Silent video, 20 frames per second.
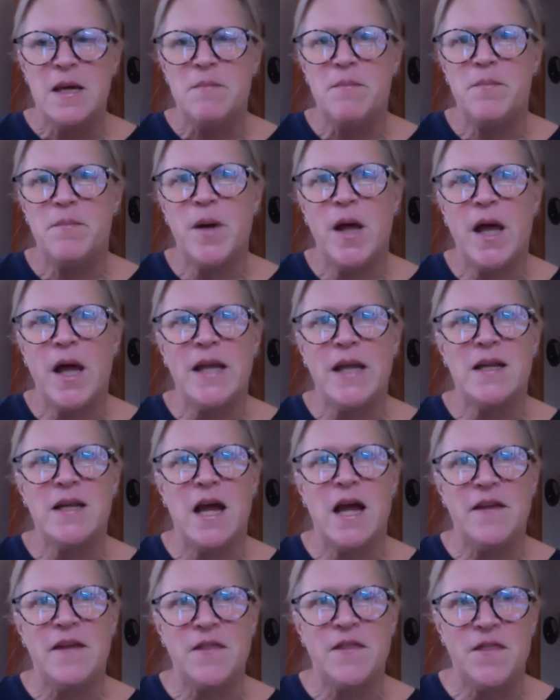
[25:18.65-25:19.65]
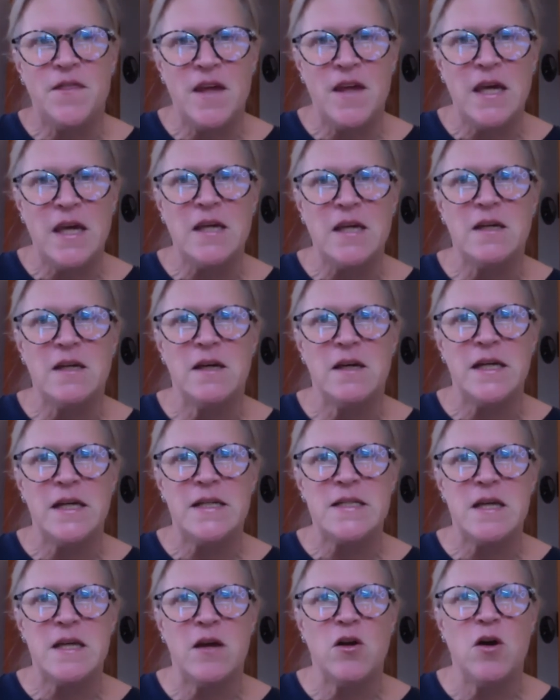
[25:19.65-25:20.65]
But I think
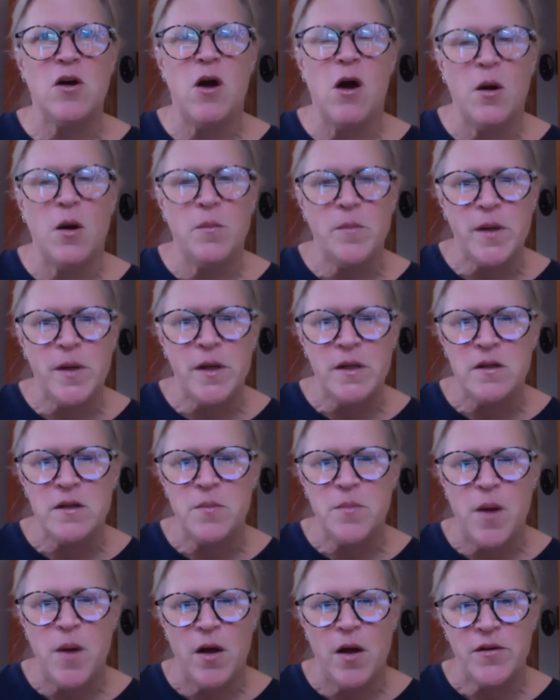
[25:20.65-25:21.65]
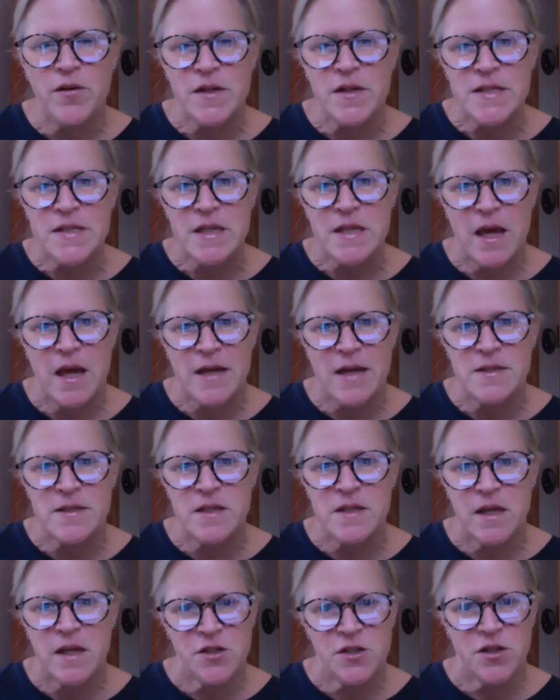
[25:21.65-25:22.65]
it's incumbent upon us
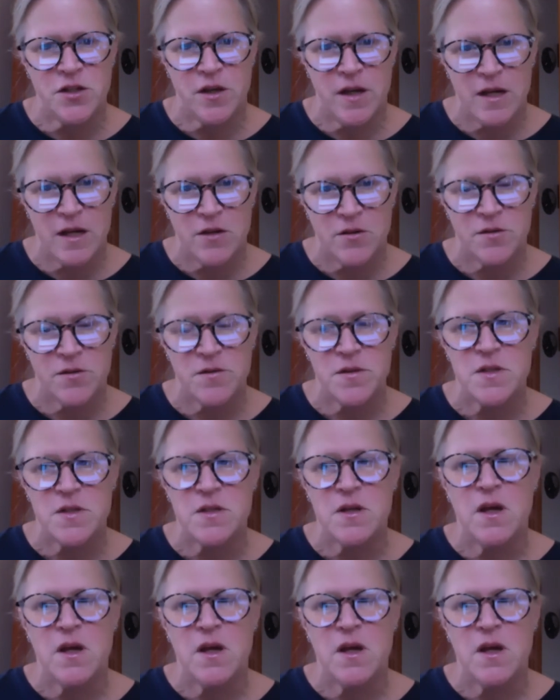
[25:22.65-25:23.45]
as educators